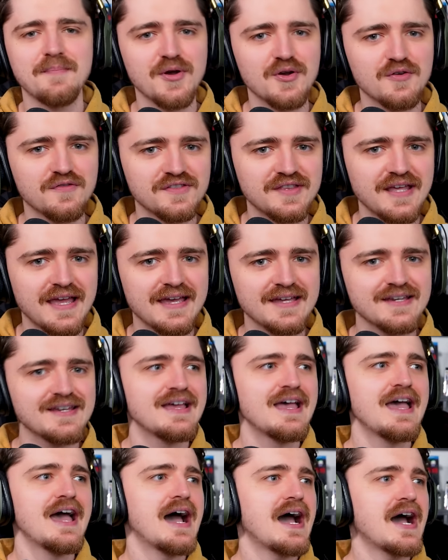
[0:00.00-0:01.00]
both dead.
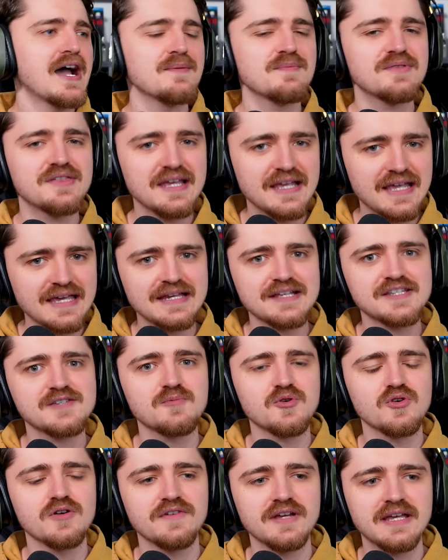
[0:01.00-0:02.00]
I'm thinking it's
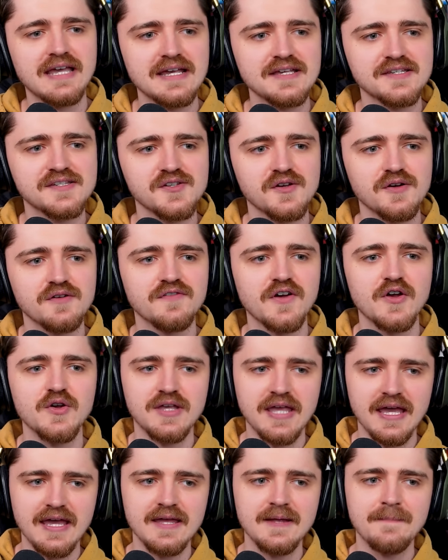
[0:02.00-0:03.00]
more of a case of,
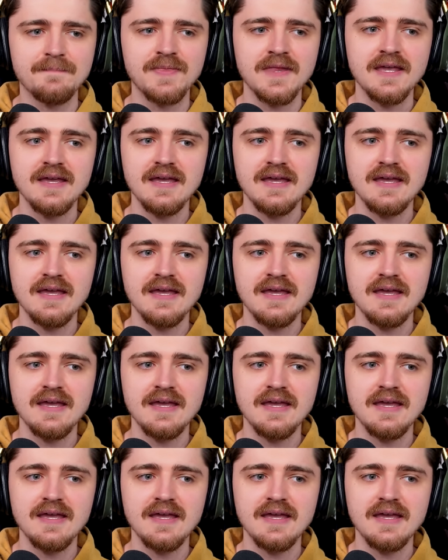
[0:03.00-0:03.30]
okay,